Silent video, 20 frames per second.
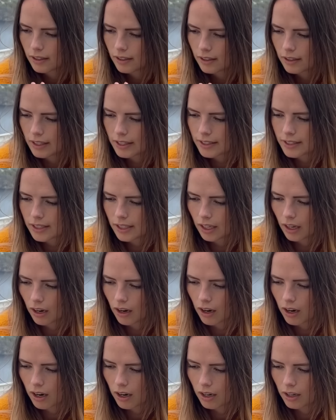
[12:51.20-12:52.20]
this
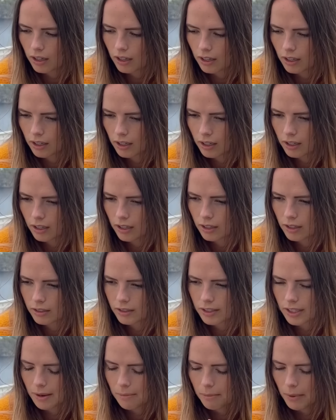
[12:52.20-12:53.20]
yarn
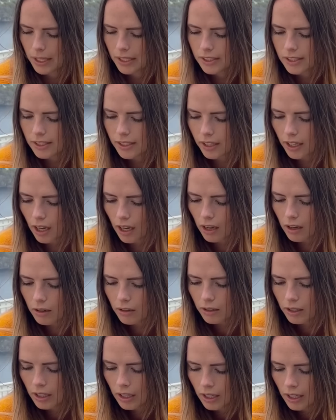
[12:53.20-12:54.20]
some months ago,
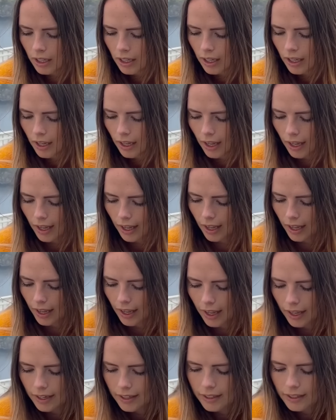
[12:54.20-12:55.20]

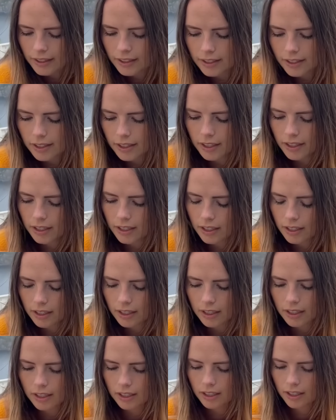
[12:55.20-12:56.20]
and
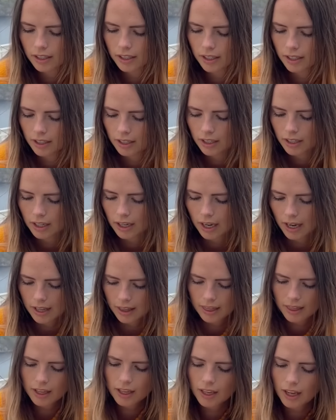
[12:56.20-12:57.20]
I
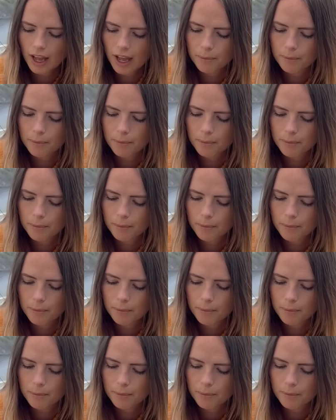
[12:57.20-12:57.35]
think